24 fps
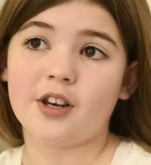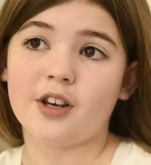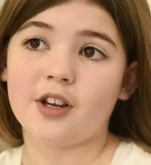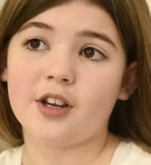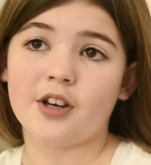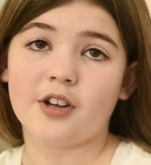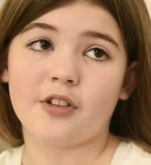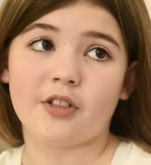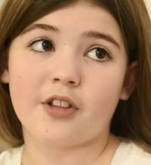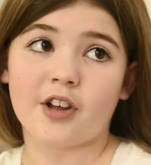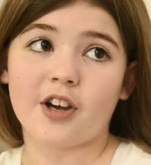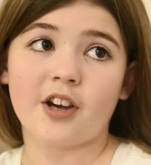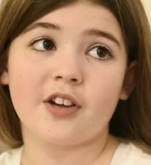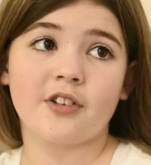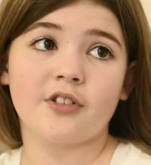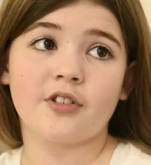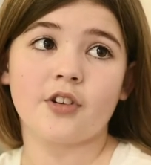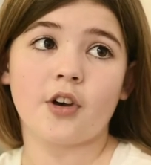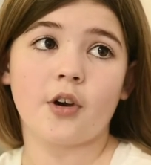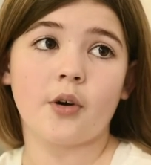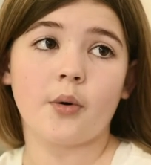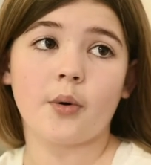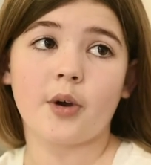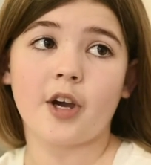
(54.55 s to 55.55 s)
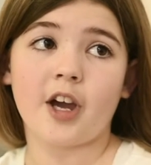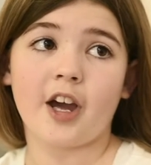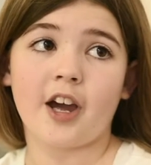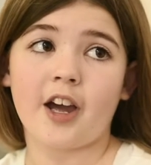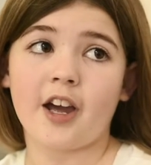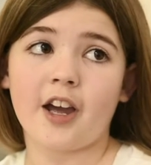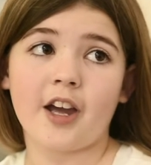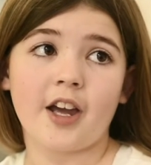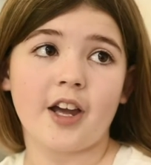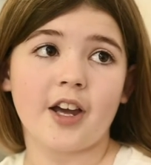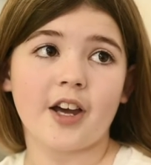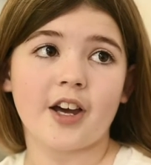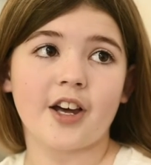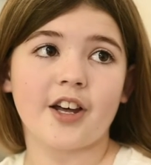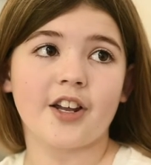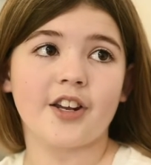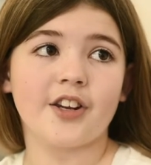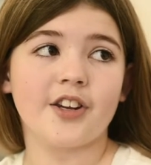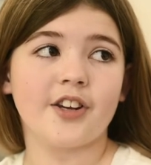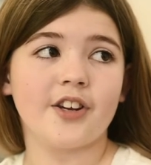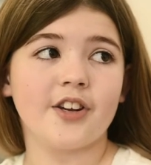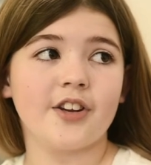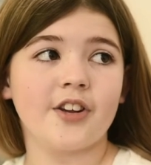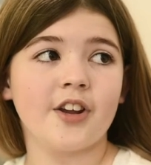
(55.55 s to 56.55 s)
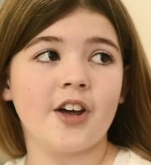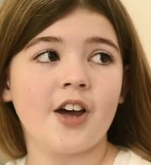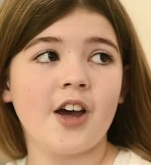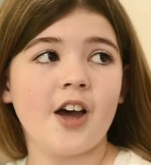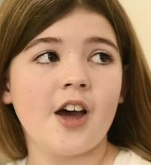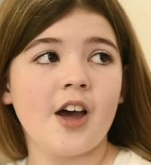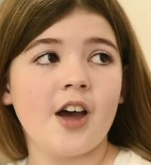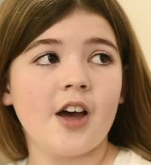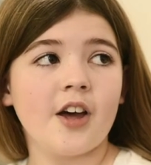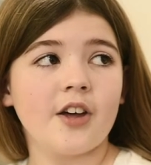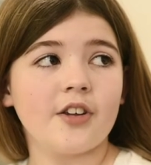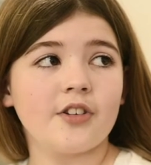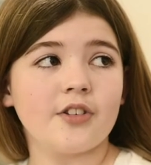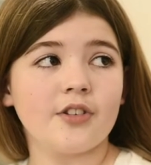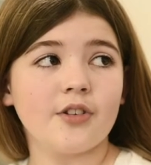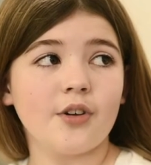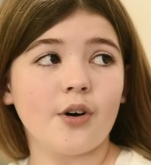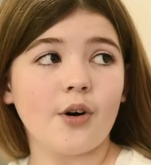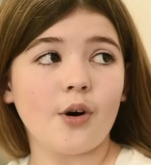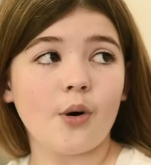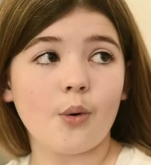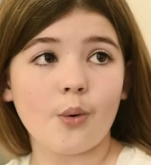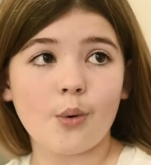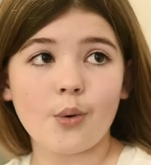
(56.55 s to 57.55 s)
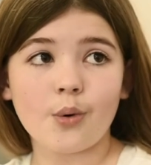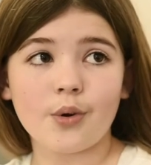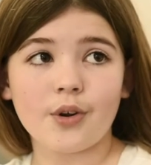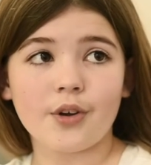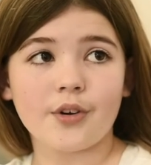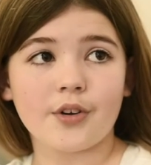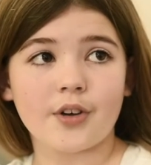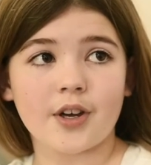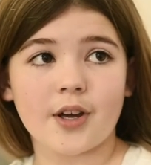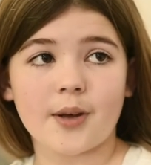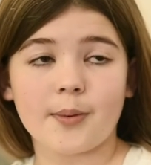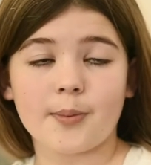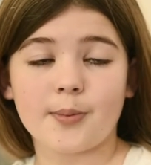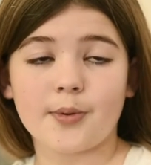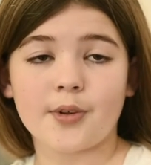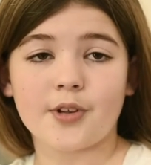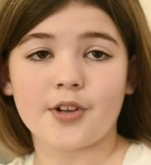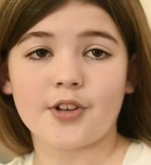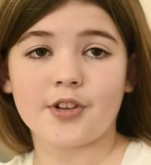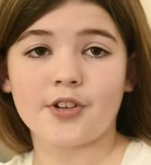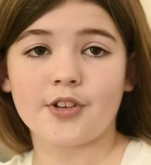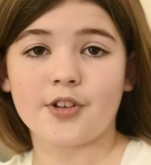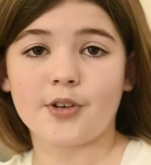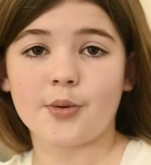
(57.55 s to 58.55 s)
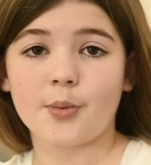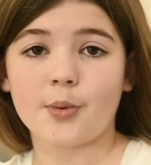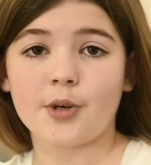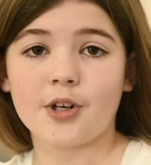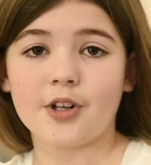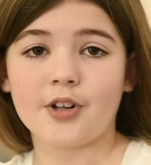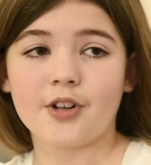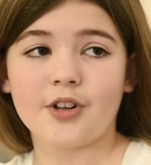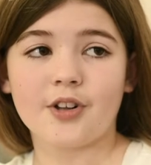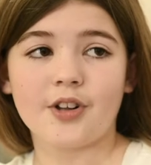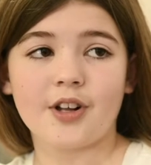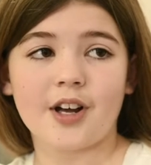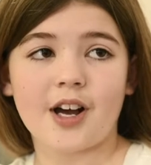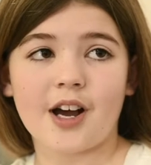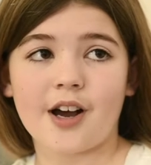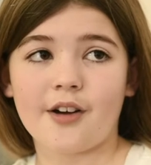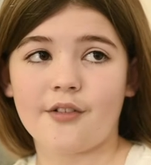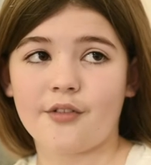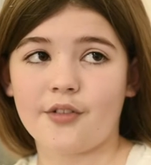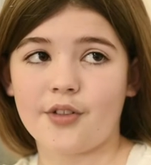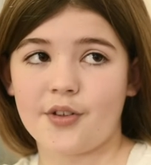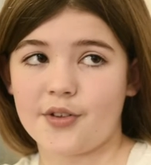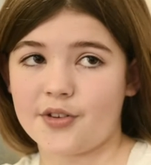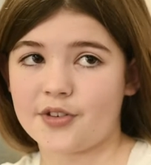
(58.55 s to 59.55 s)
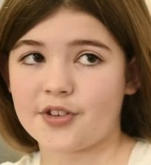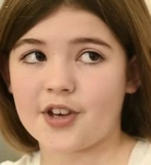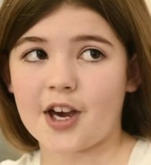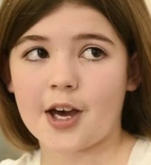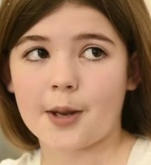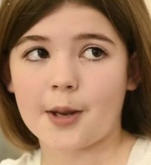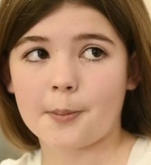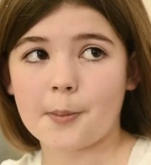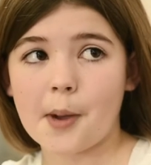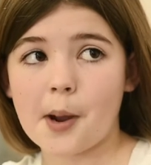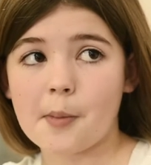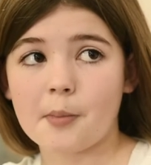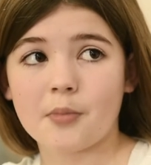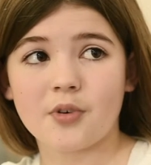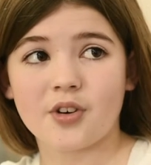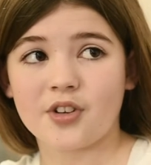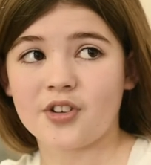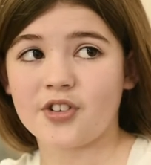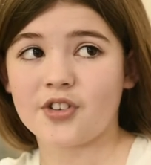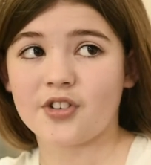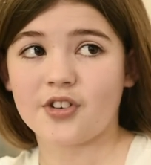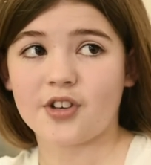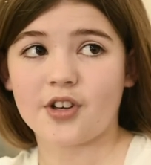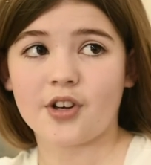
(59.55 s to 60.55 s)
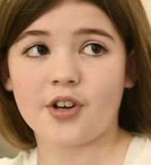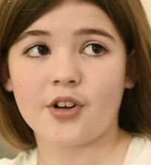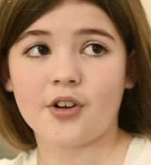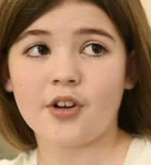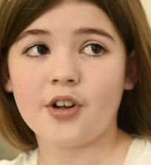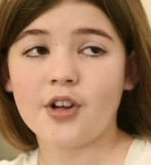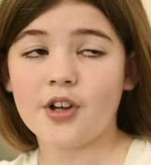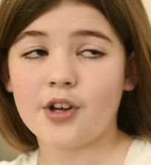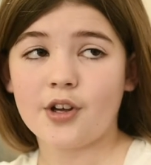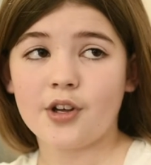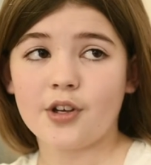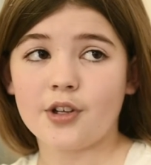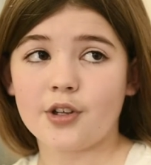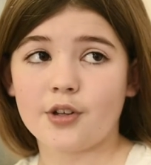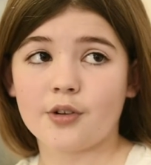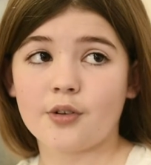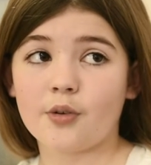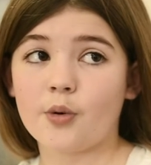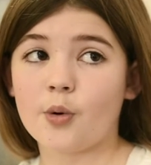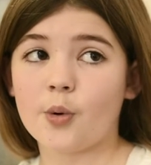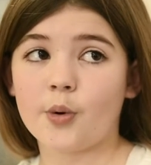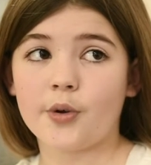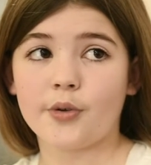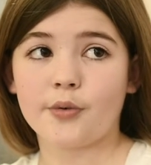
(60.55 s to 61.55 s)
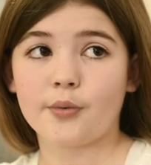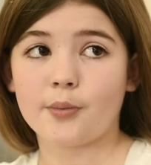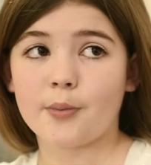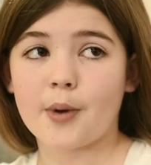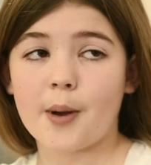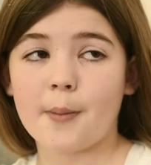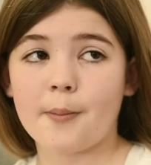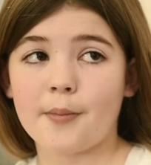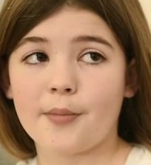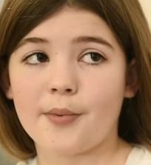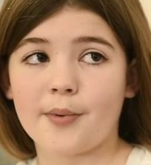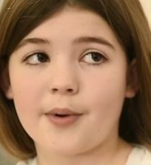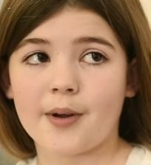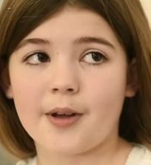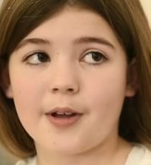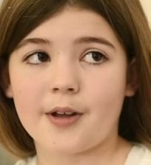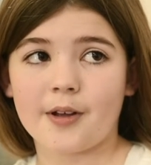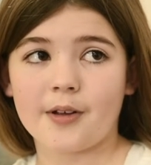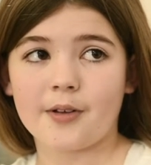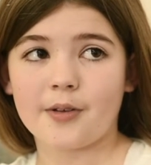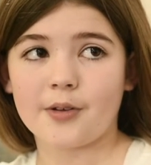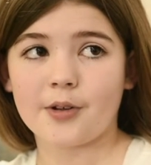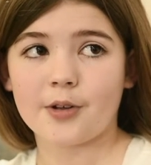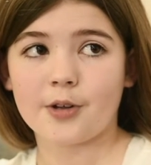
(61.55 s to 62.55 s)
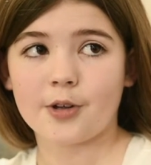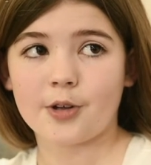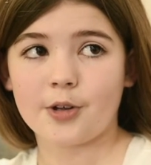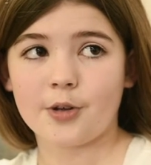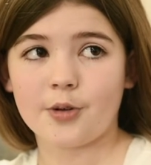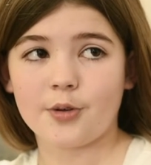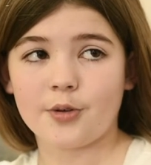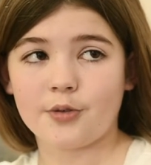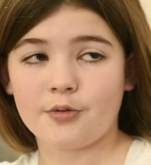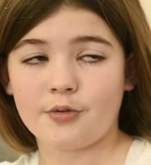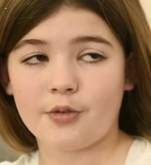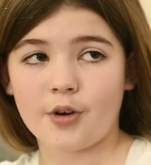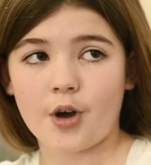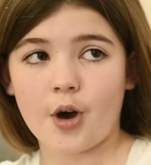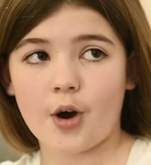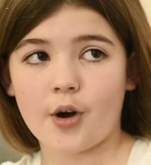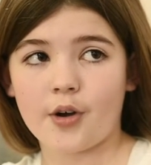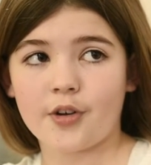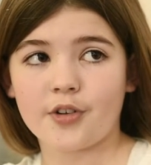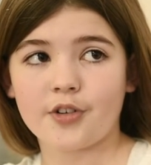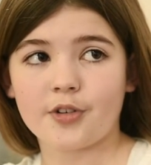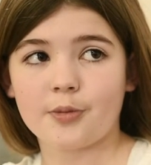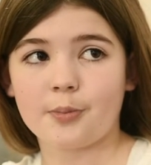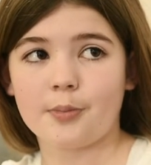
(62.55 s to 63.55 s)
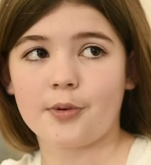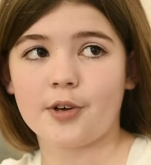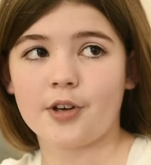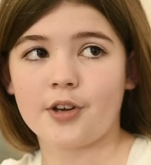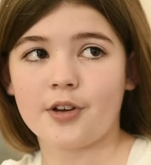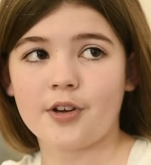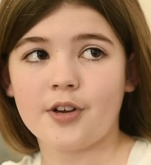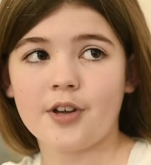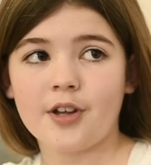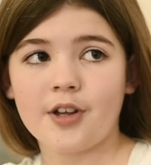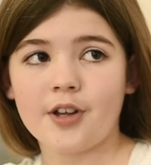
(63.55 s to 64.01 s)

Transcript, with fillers: learn that it's okay and not all okay, because you will have the sad memories still. You'll always remember who you've lost, but